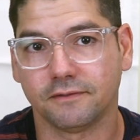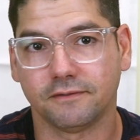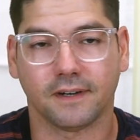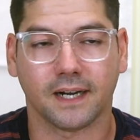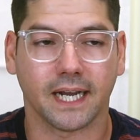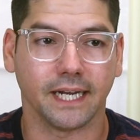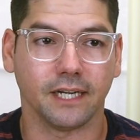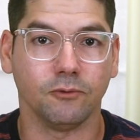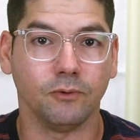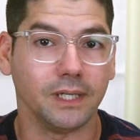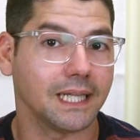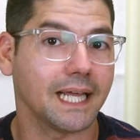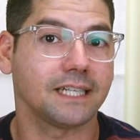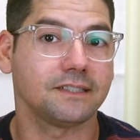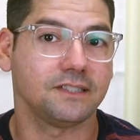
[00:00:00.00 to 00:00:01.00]
find
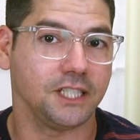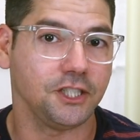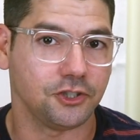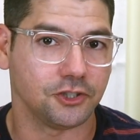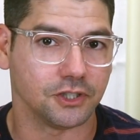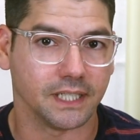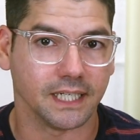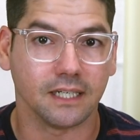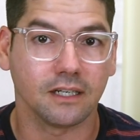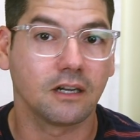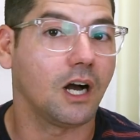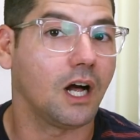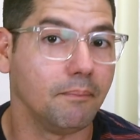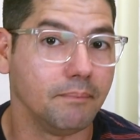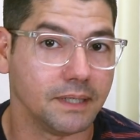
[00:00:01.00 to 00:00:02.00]
relaxation and
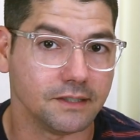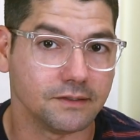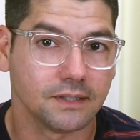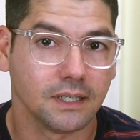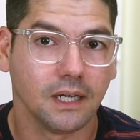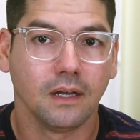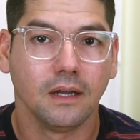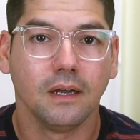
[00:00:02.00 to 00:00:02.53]
calmness.